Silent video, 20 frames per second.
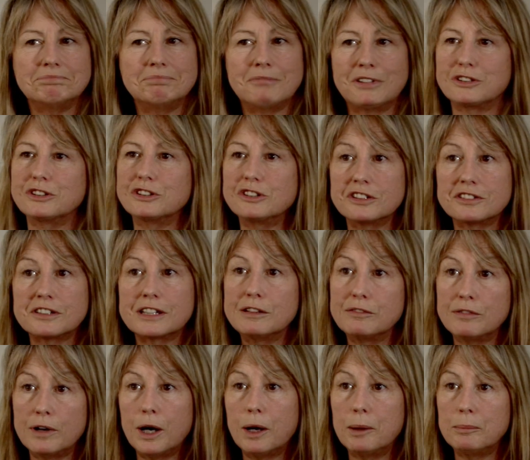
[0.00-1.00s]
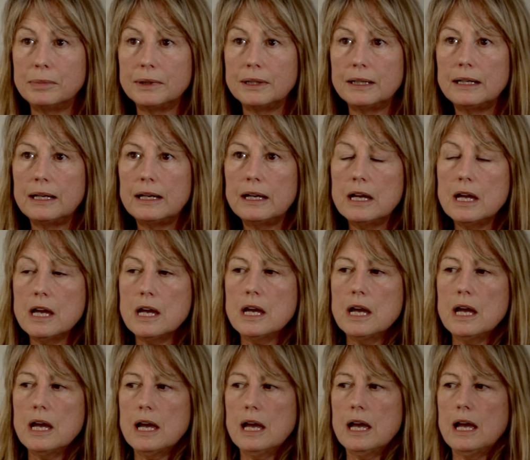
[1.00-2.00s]
I should just give up.
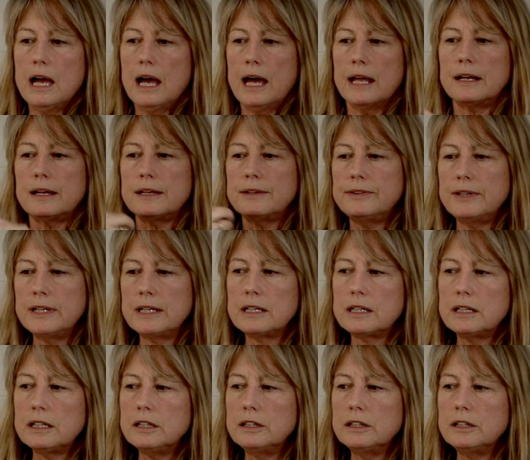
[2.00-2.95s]
And I think,